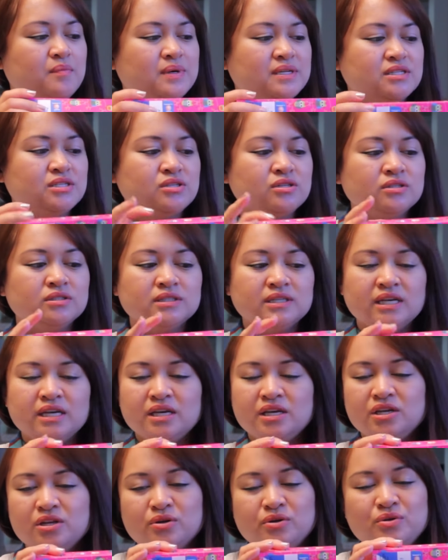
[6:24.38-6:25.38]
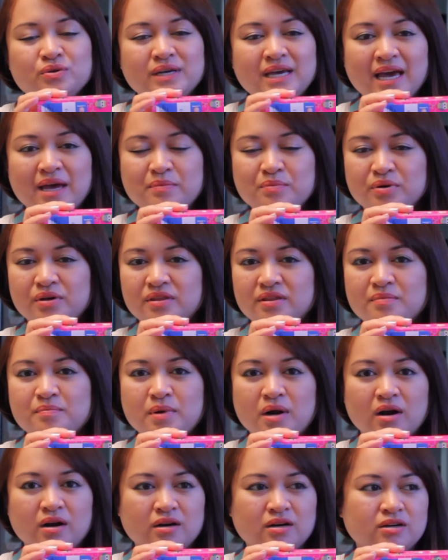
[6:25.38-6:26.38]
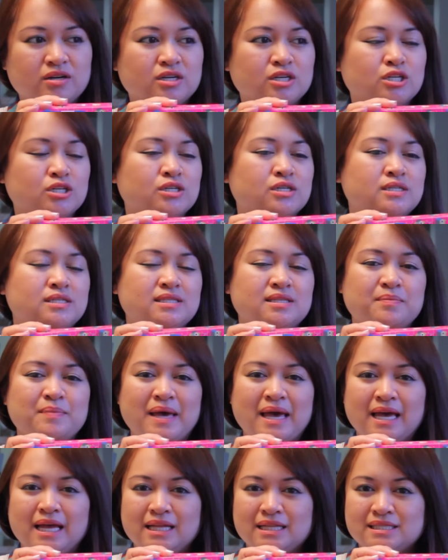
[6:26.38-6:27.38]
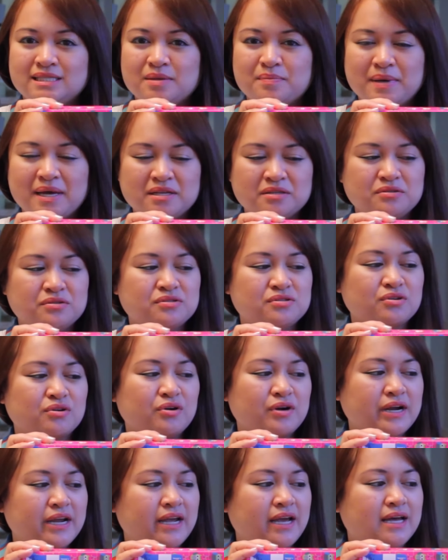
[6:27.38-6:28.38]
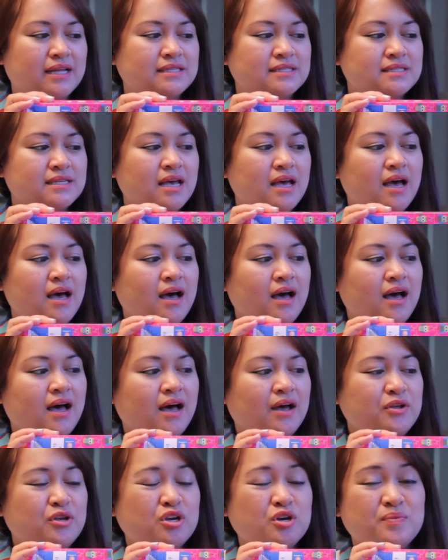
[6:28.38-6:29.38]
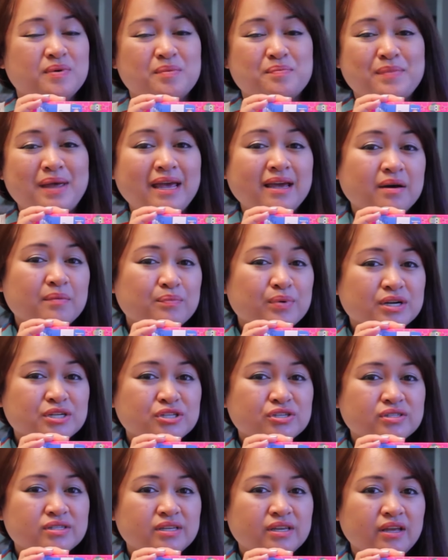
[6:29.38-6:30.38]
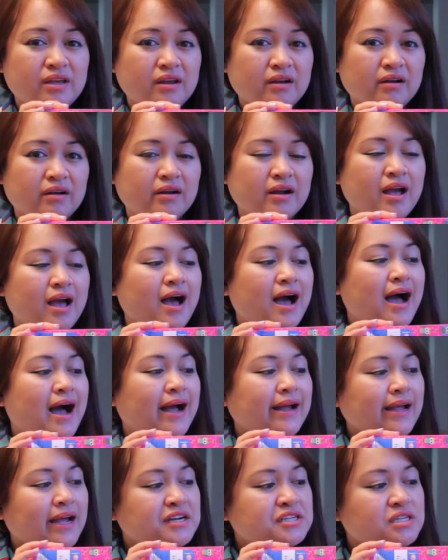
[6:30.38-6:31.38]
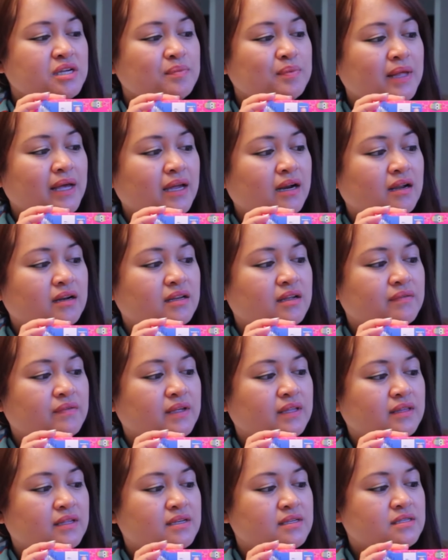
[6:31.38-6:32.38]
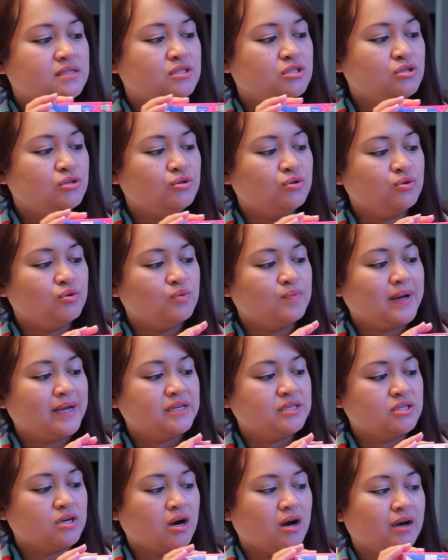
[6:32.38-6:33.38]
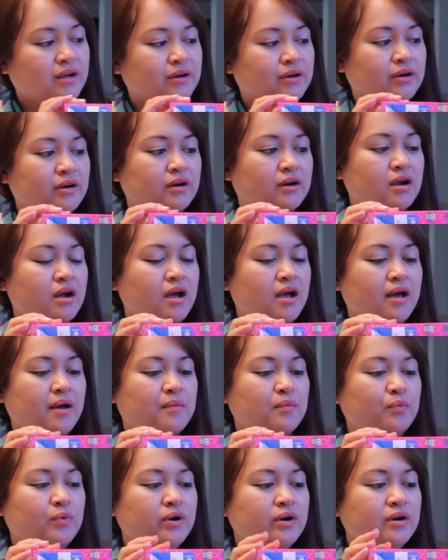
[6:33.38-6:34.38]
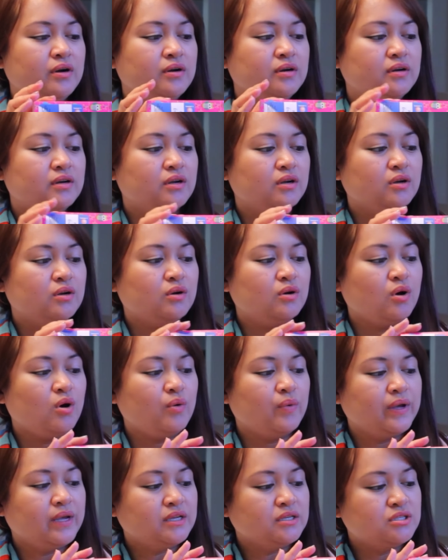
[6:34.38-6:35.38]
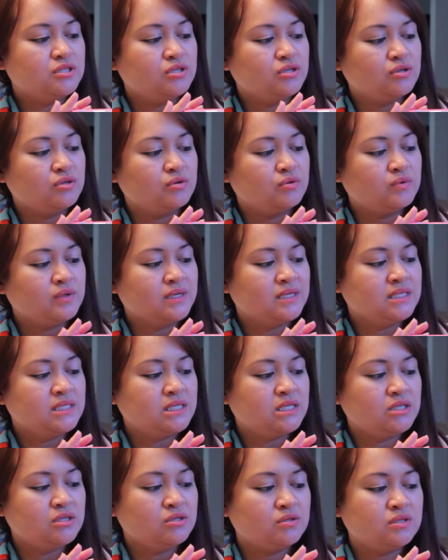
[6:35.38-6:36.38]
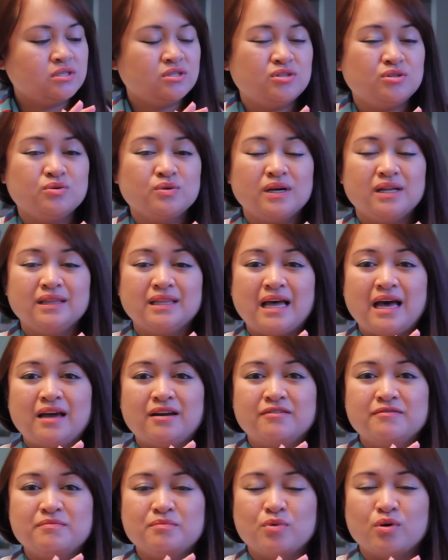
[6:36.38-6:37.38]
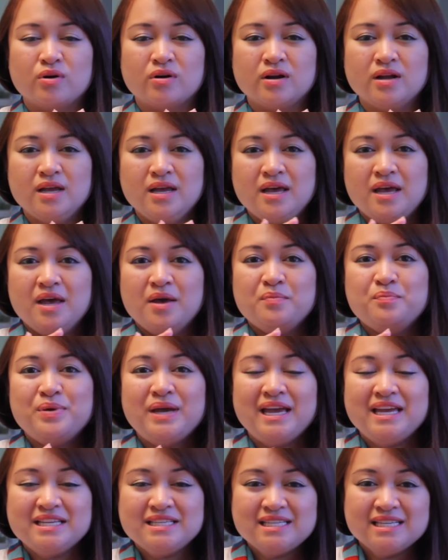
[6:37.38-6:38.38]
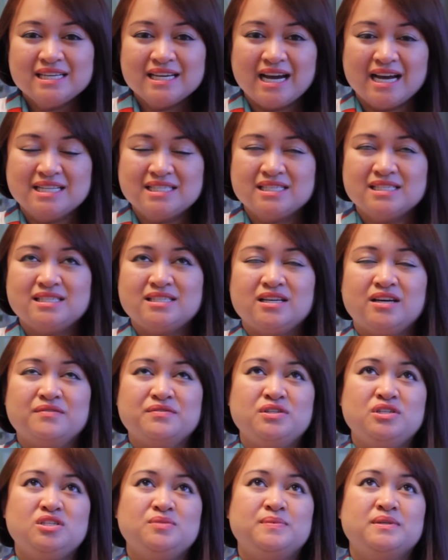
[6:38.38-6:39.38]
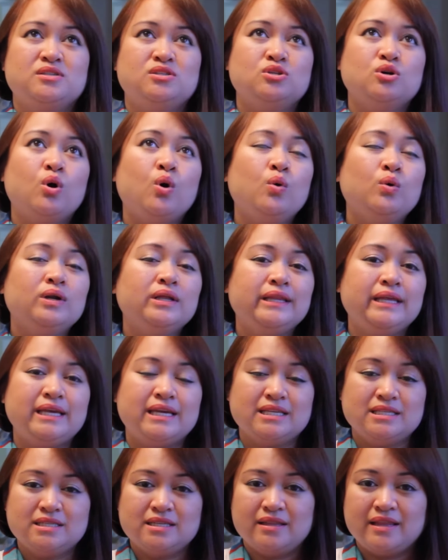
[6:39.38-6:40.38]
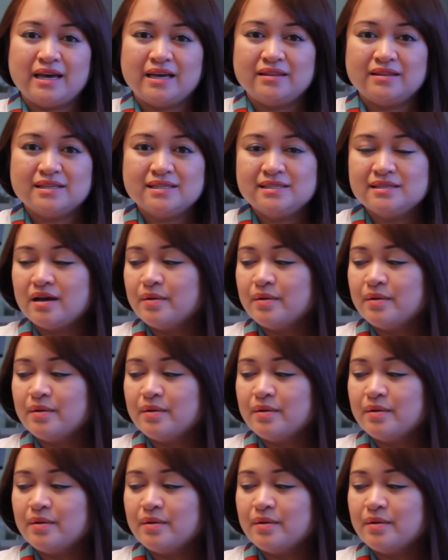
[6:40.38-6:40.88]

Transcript: but certainly, you know, you can put the markers, the pens, the pencils, the crayons. Uh, you could put makeup brushes in here. I actually plan on giving this to my daughter. Um, we're going to continue to do a lot of more painting kinds of stuff. She's been totally into that this